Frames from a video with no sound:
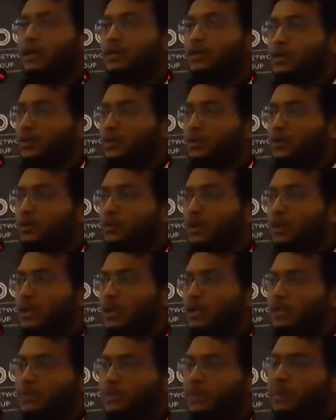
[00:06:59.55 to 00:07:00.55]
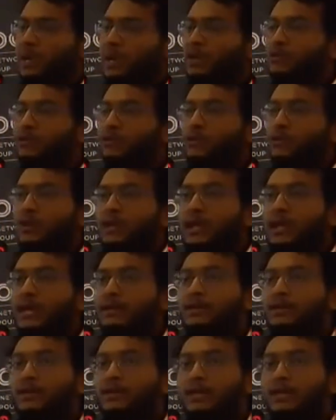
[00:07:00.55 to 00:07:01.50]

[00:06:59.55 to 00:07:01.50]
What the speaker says: So just be mindful that the